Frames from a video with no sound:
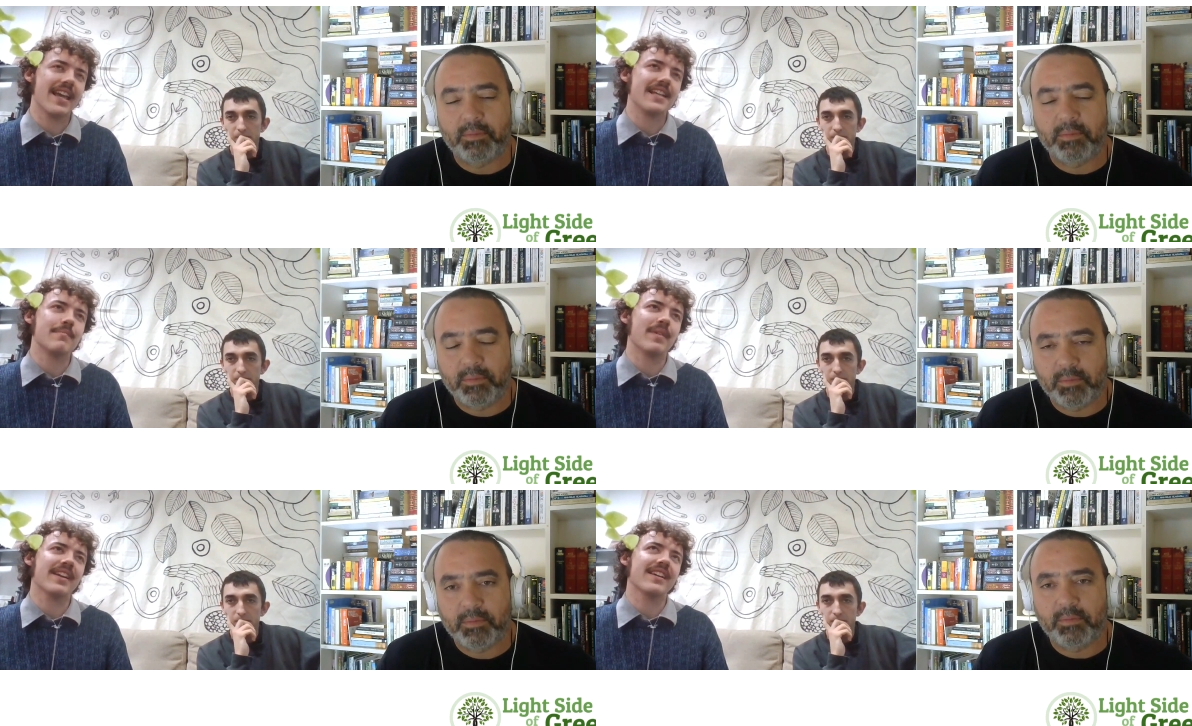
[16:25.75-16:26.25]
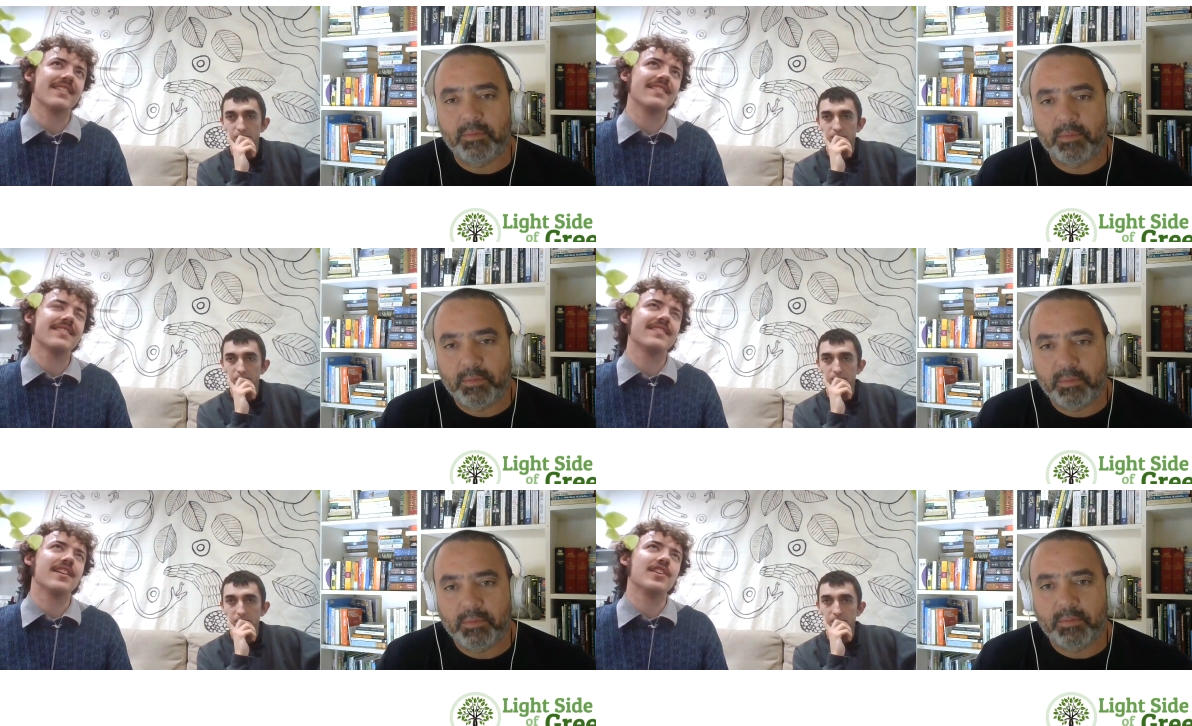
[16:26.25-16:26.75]
Speaker 1: is
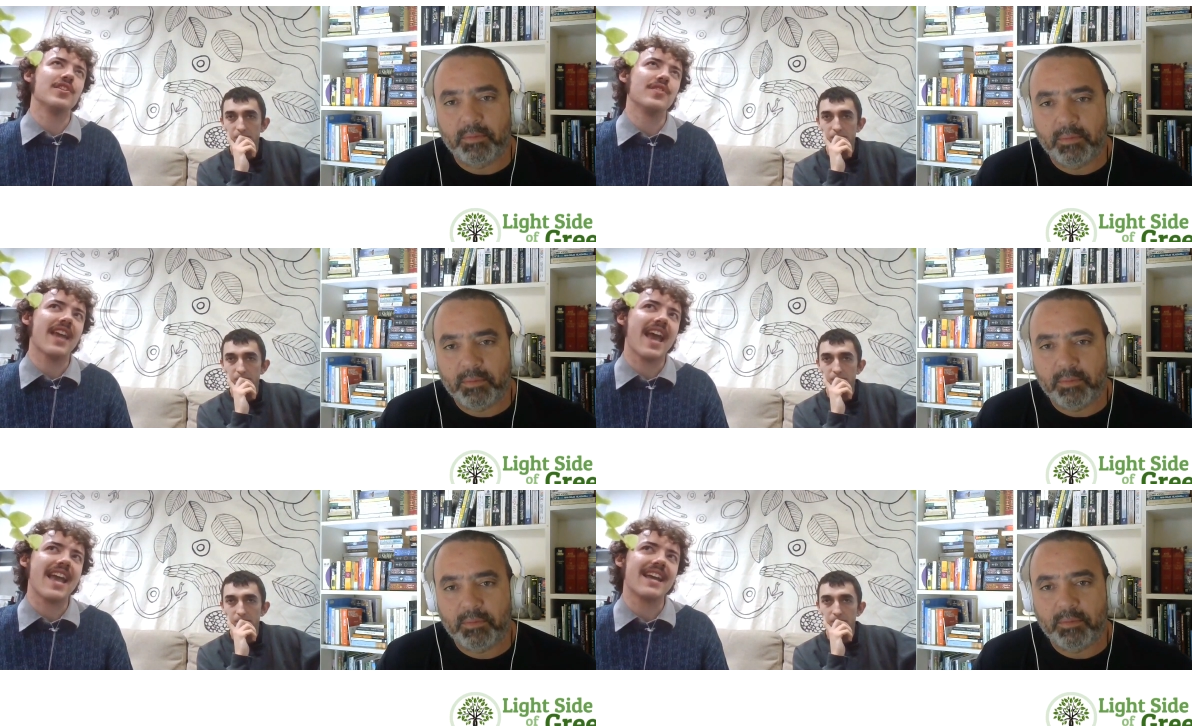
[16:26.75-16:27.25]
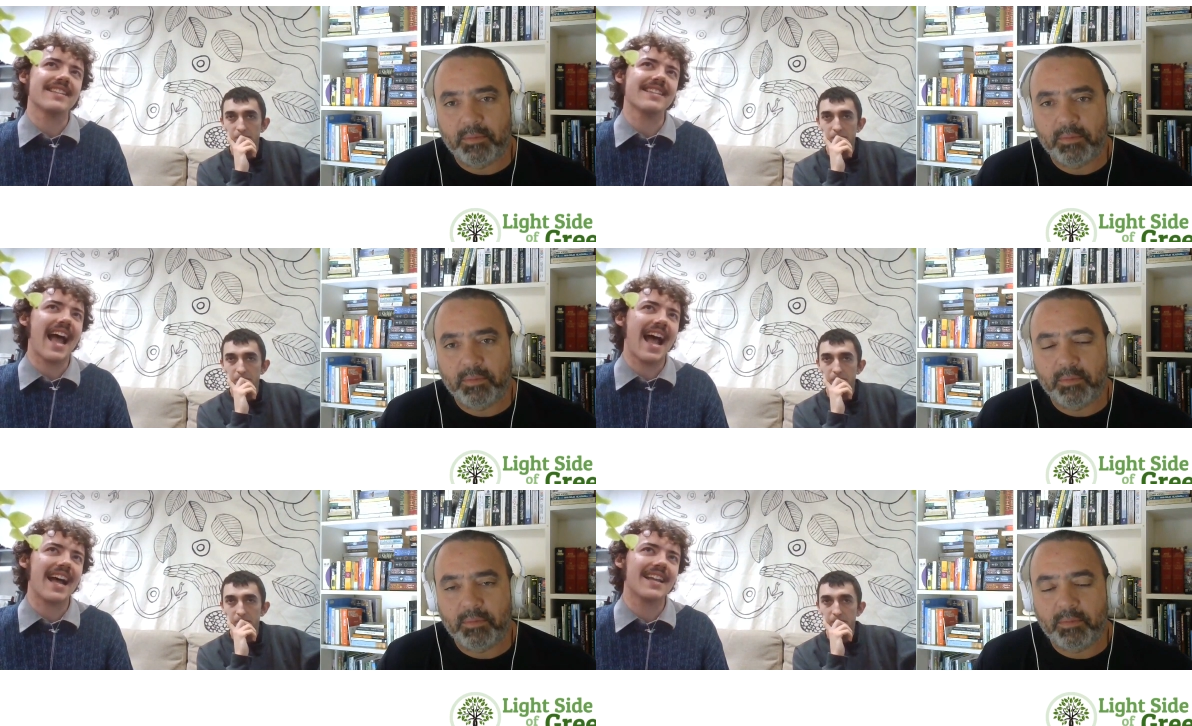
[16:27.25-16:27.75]
because the UK has
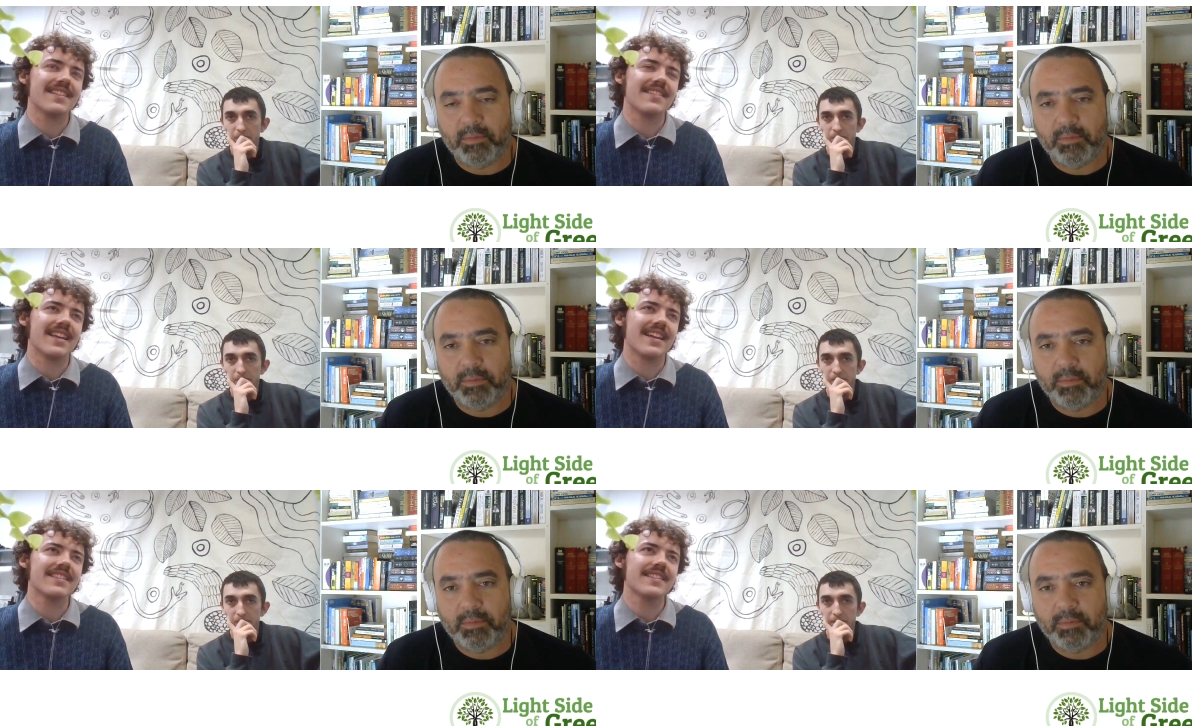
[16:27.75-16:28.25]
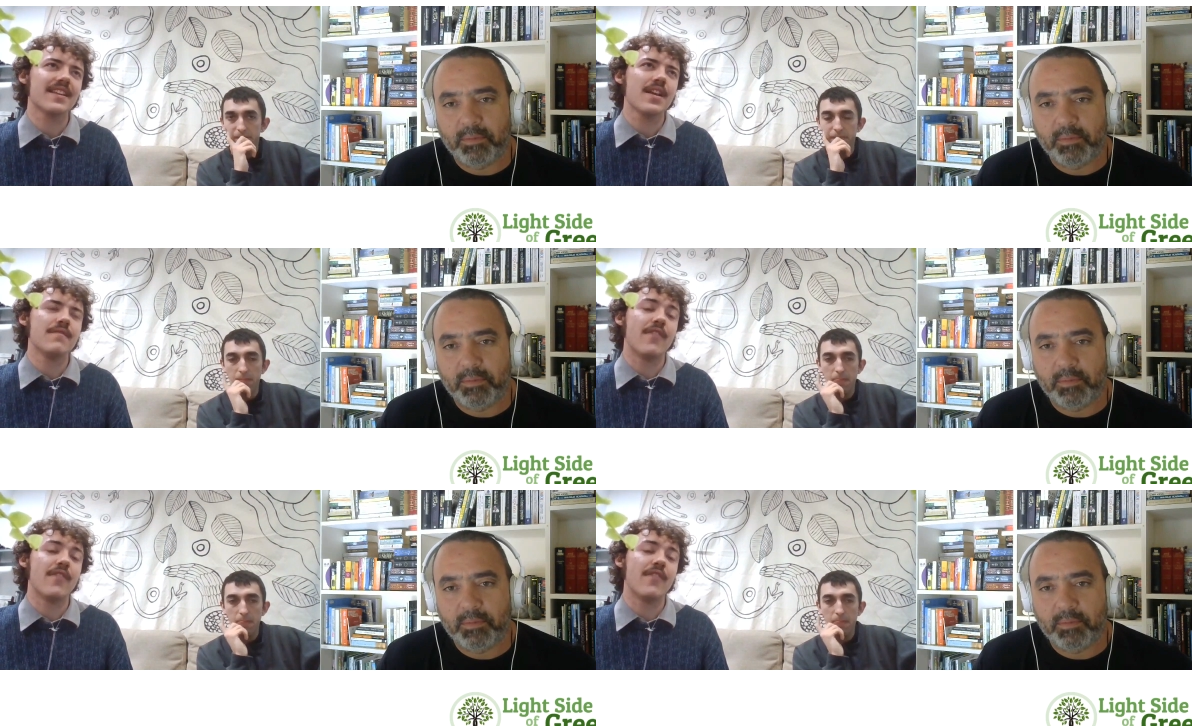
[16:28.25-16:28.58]
had this